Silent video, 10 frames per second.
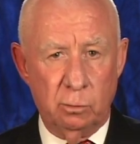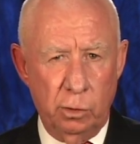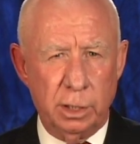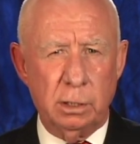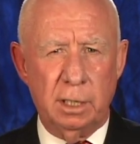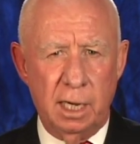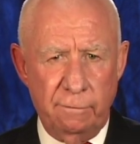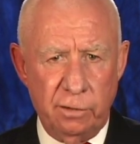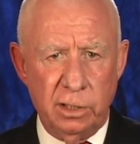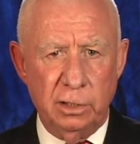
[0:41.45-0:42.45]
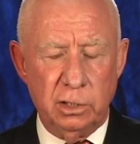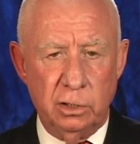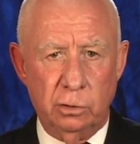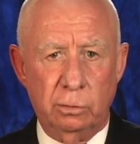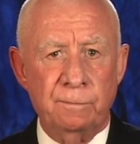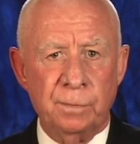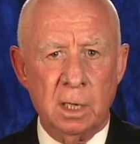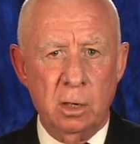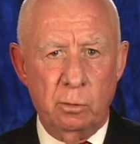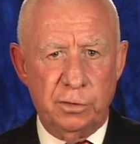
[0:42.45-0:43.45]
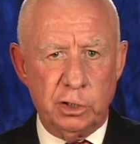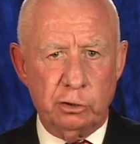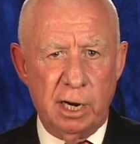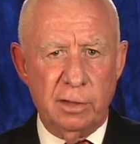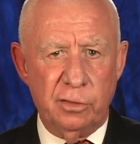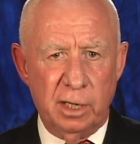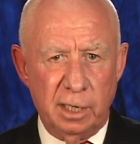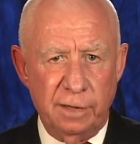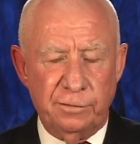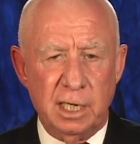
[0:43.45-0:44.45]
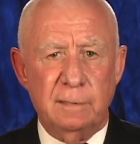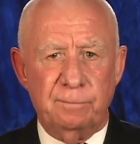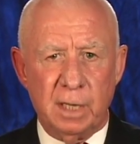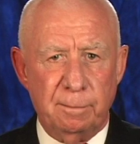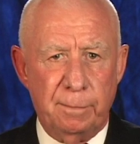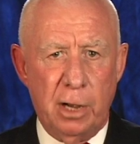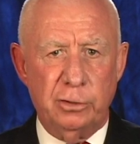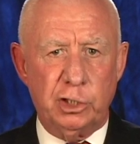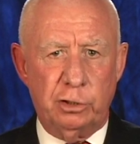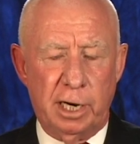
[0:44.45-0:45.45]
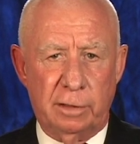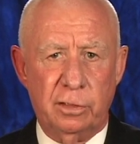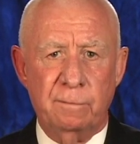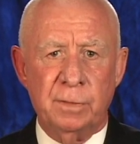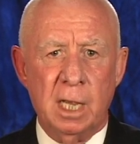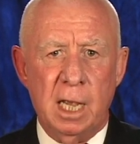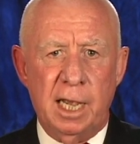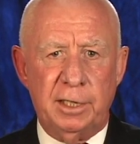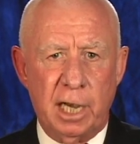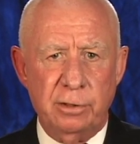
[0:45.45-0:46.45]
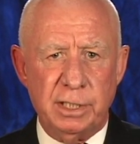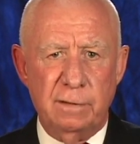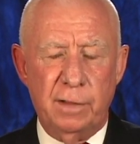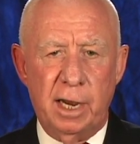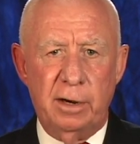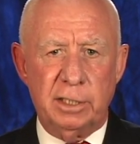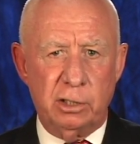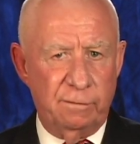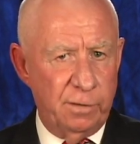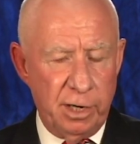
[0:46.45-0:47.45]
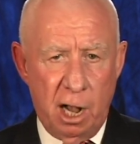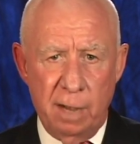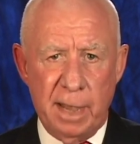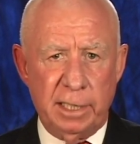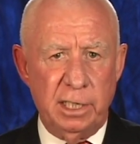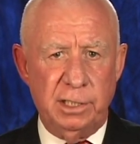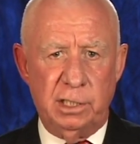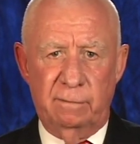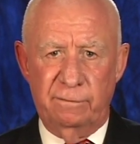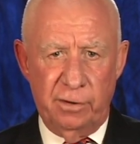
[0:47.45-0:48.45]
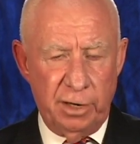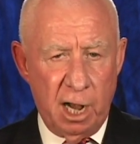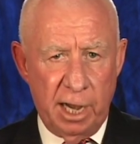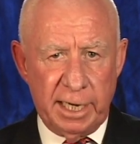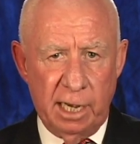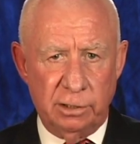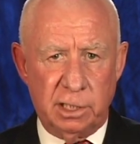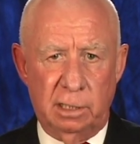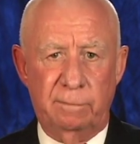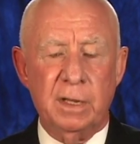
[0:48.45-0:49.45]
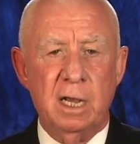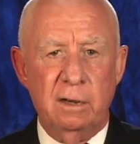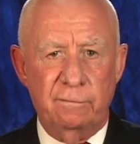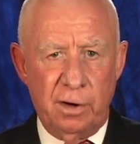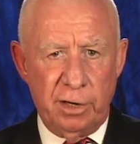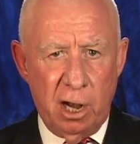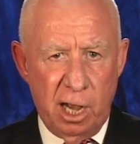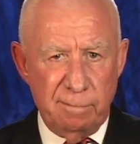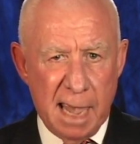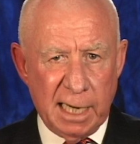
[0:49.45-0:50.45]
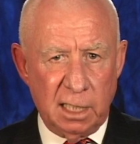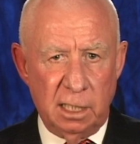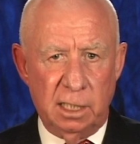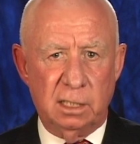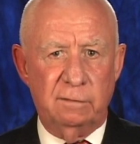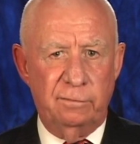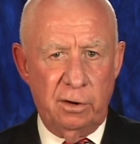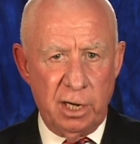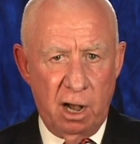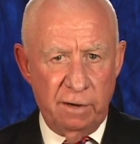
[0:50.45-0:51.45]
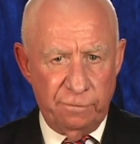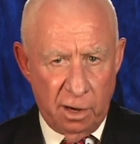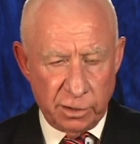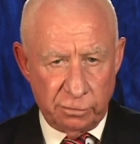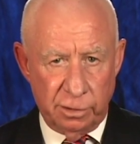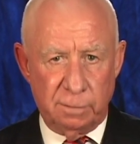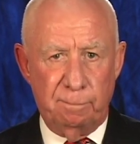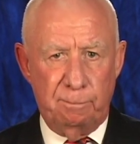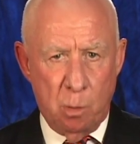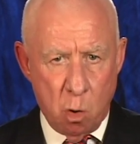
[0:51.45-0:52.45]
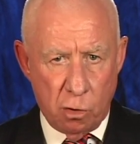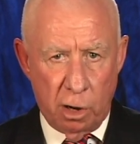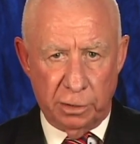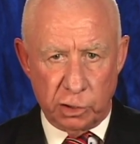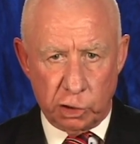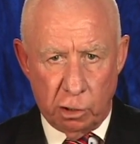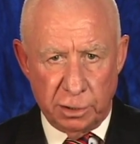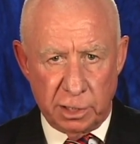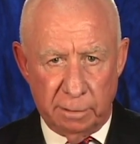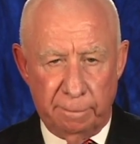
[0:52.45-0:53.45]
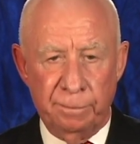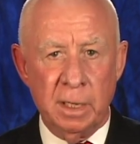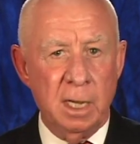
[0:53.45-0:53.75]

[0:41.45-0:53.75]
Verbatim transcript: It works on everything to do with strength and lifting and bone strength. It goes in there, it's got very high magnesium, very high calcium, very high manganese, very high phosphorus, boron, strontium.